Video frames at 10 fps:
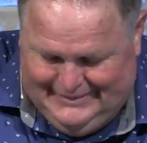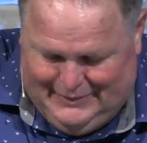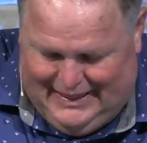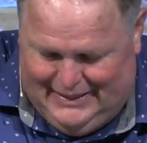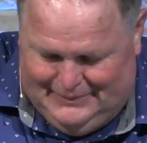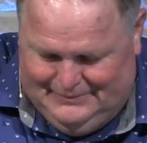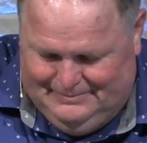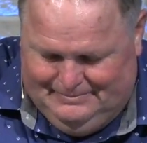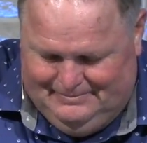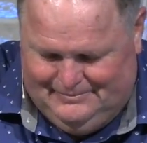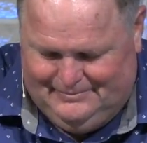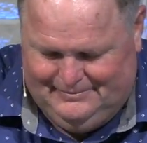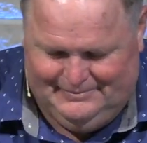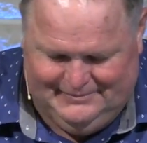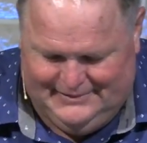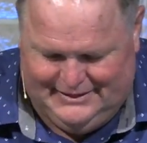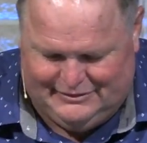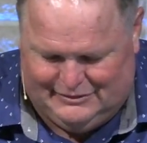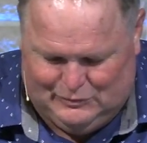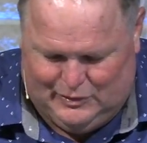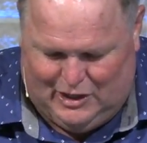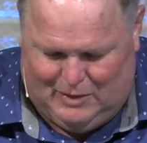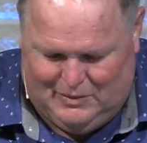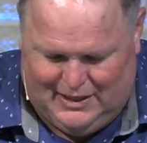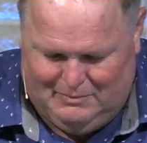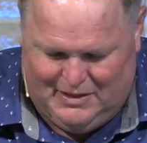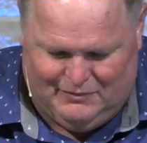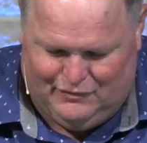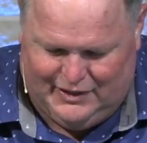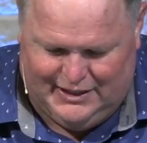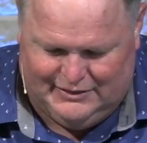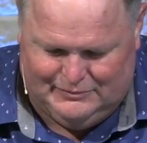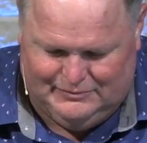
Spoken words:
Wow. This is one Auburn I'll never forget.